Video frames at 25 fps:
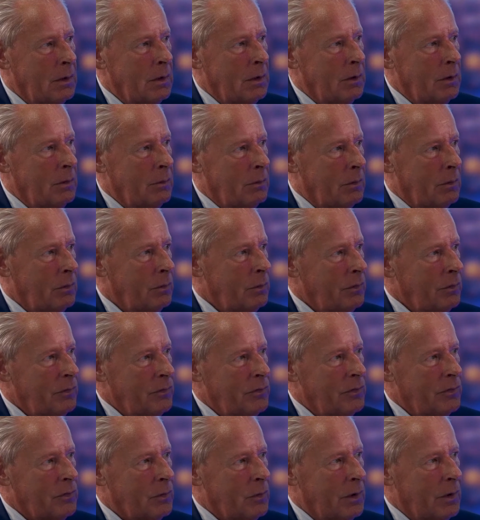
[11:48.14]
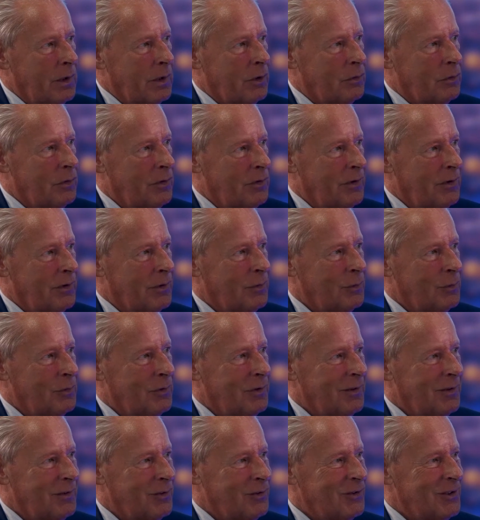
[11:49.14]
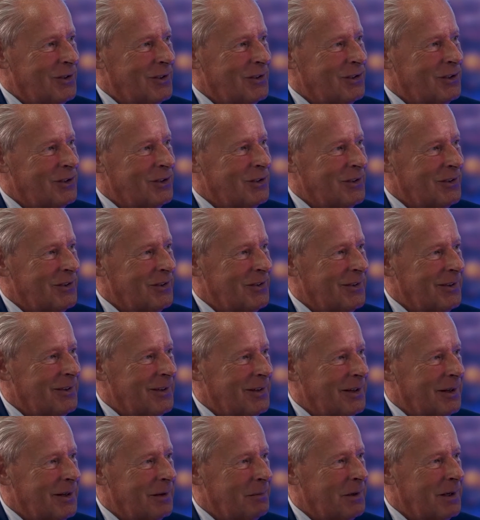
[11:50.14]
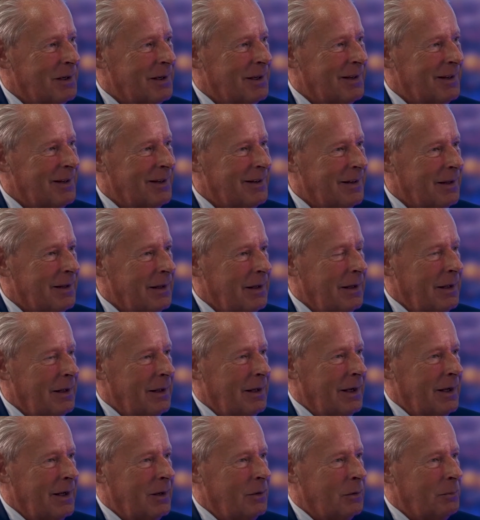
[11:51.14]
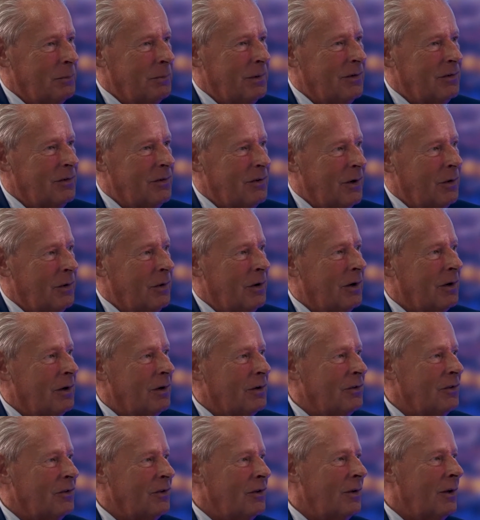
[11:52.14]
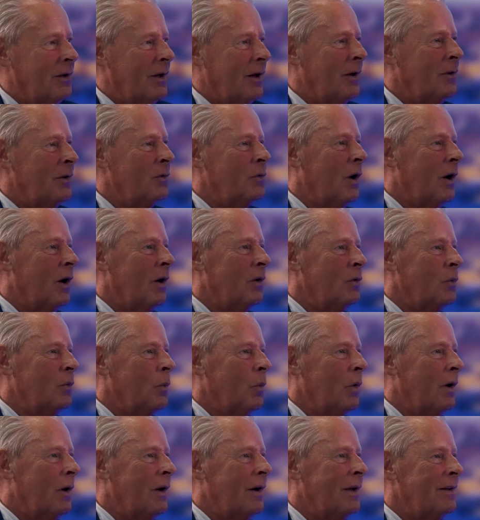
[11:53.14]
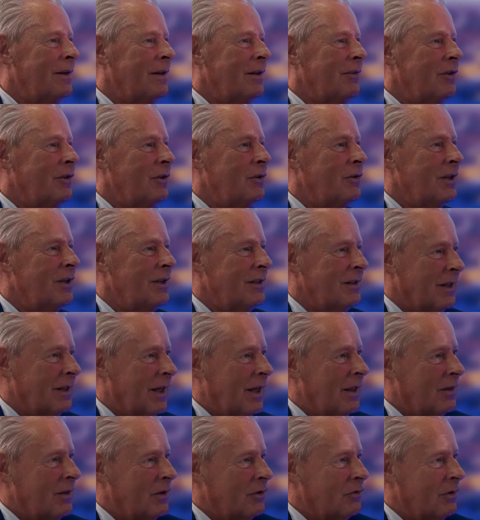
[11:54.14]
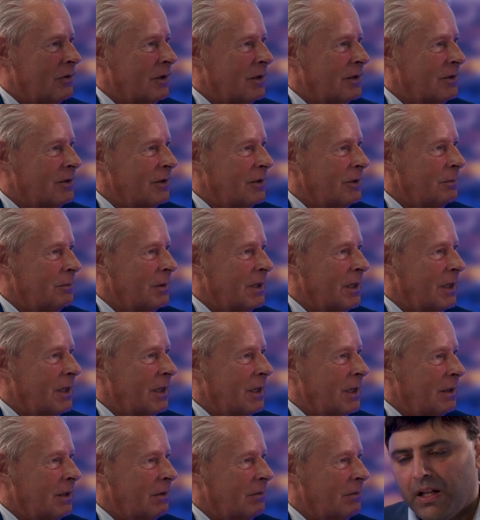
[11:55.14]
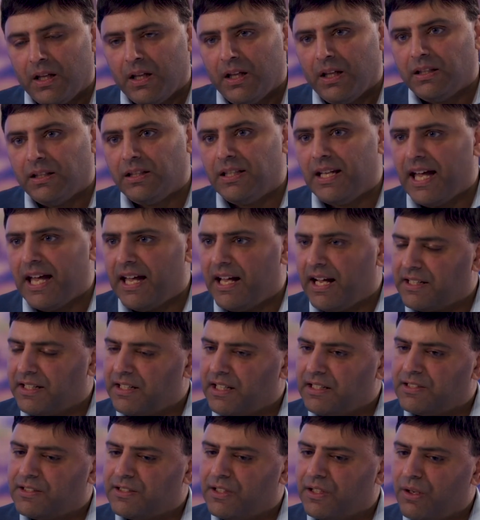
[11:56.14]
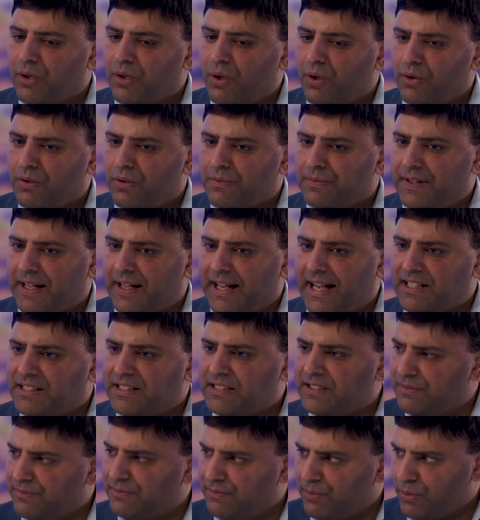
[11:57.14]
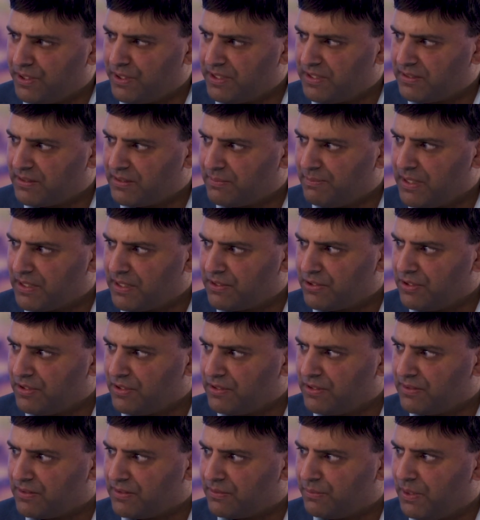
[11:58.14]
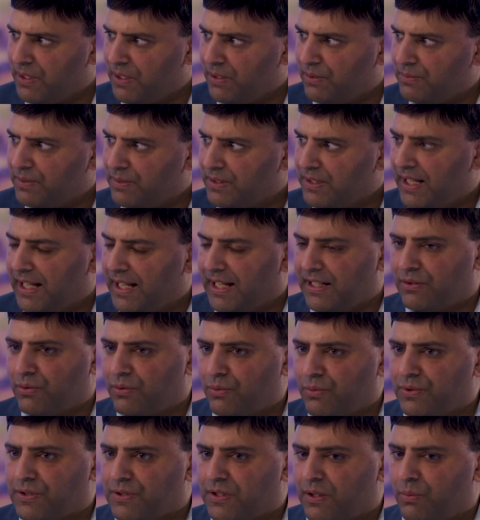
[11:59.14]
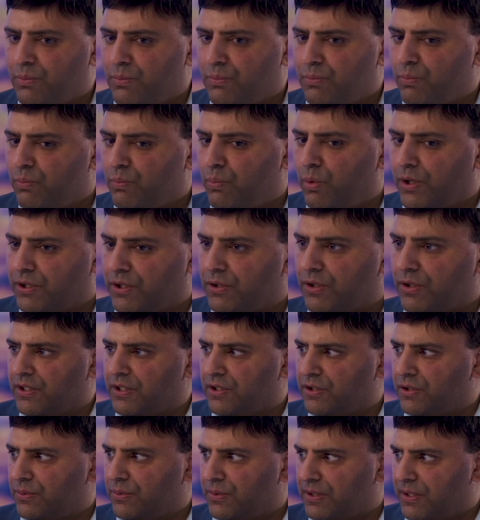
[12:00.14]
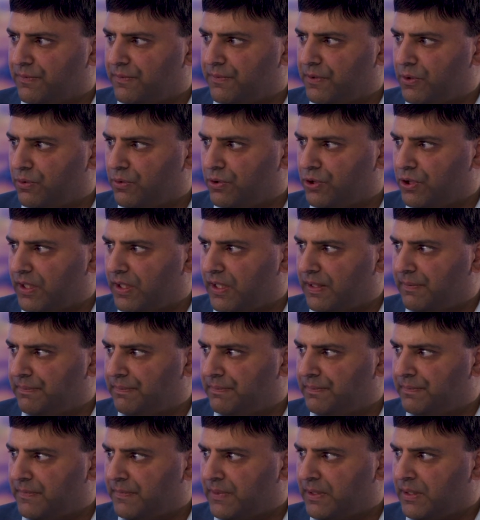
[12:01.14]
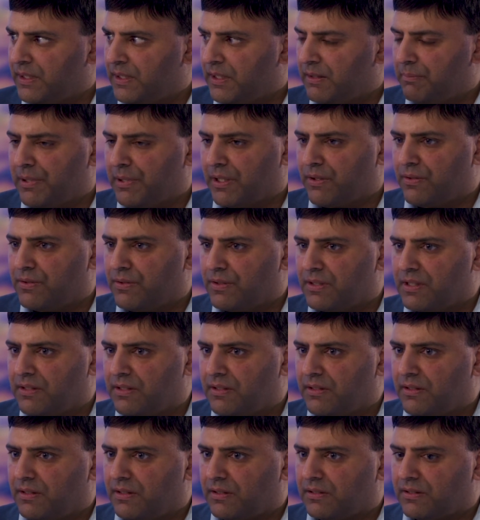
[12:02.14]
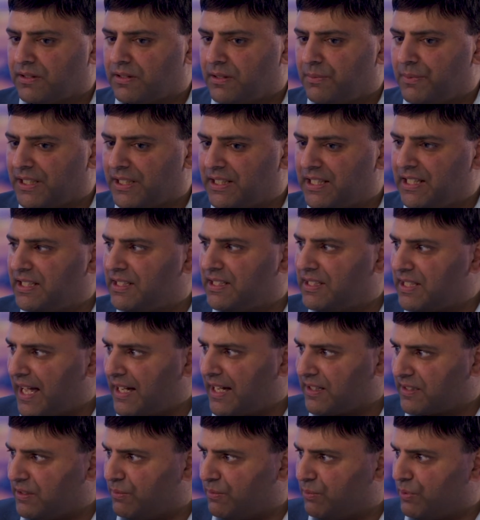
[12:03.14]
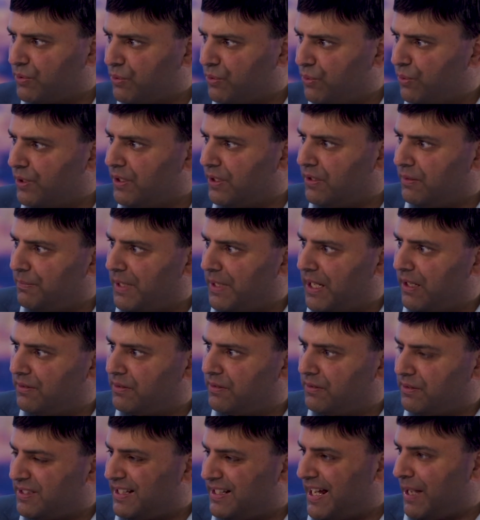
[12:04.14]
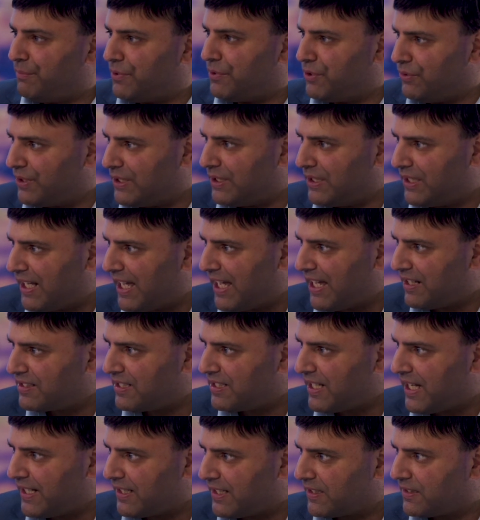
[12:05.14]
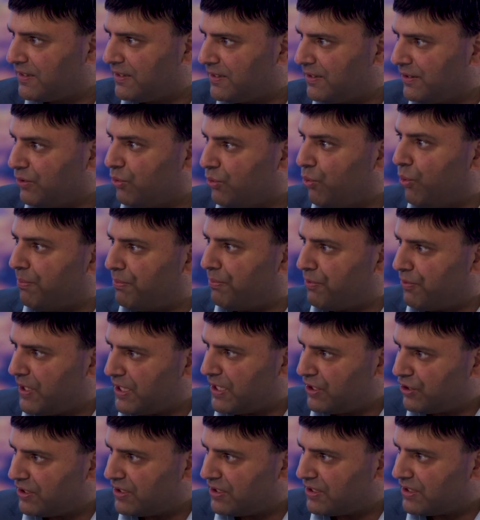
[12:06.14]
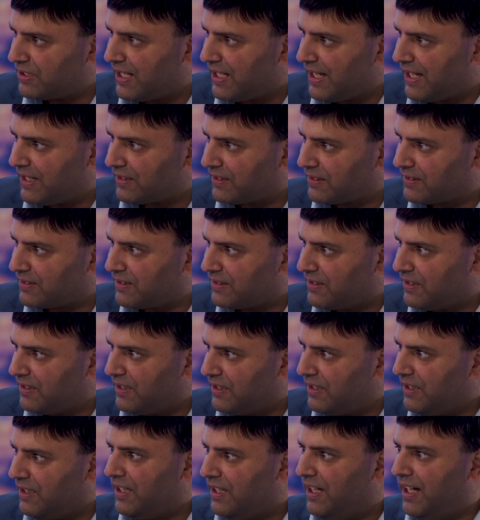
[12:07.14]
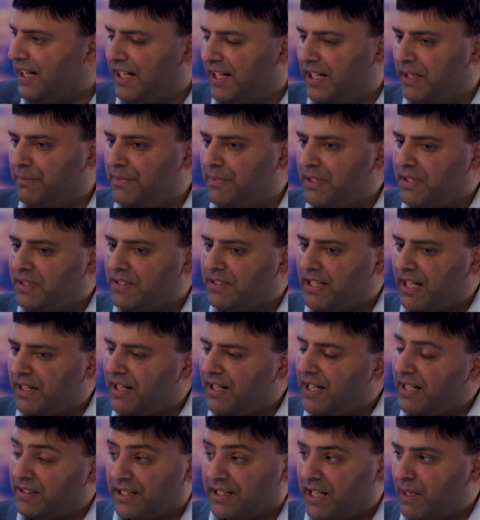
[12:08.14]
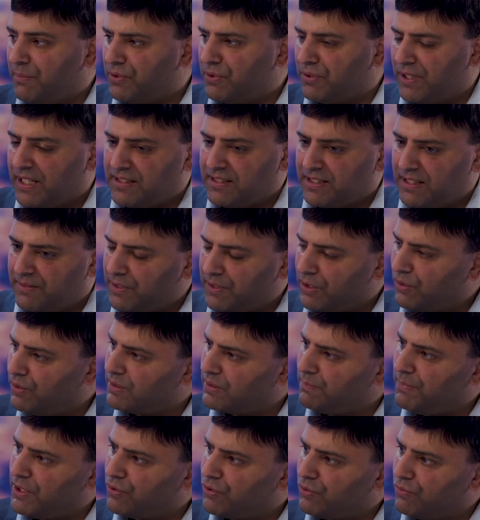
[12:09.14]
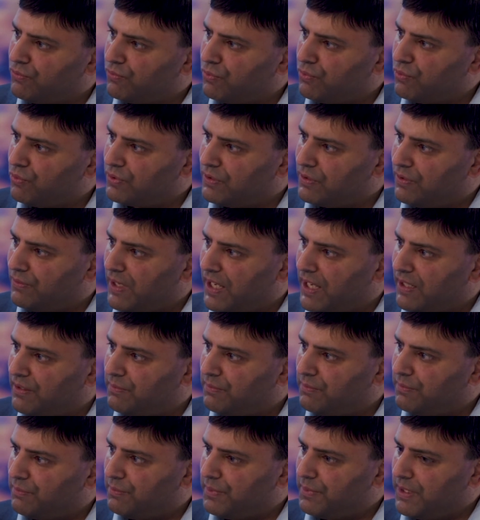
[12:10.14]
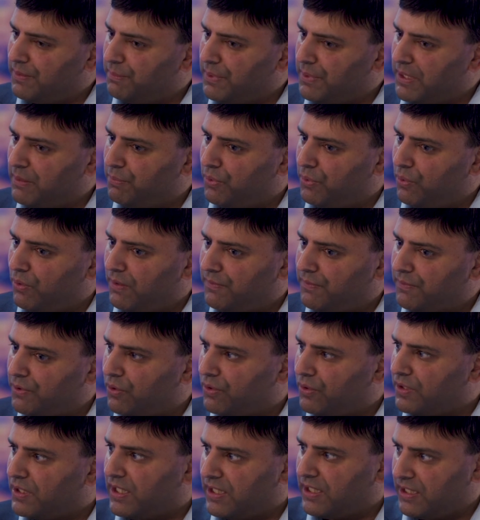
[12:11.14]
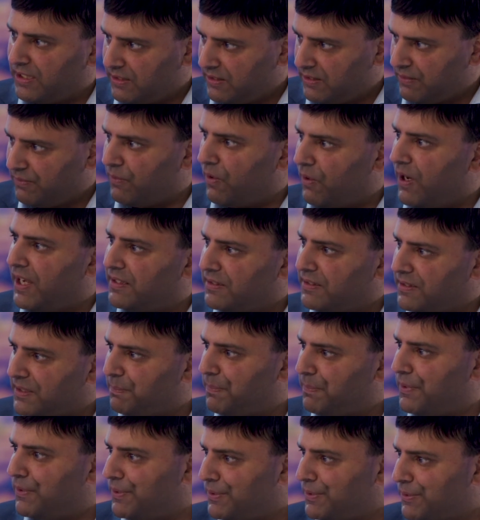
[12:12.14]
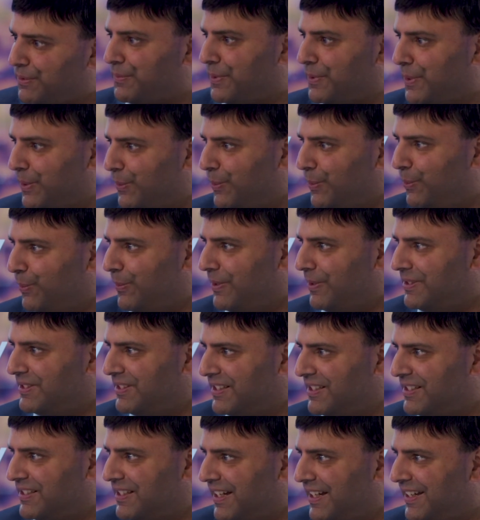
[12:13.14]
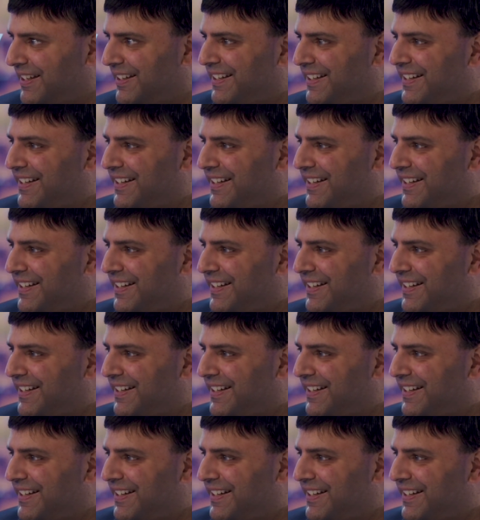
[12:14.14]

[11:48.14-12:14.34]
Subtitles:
Well, all this is quite critical to the structure, isn't it? I mean, it would be so hard to unwind if you didn't get this right at the beginning. Yeah, and there's a lot of anti-avoidance measures as well, and also what you're to do in the future. Because some of the key taxes we're talking about, stamp duty, land tax, corporation tax, and capital gains, they've got special rules around if people have not done it in the right spirit of the law, as they say.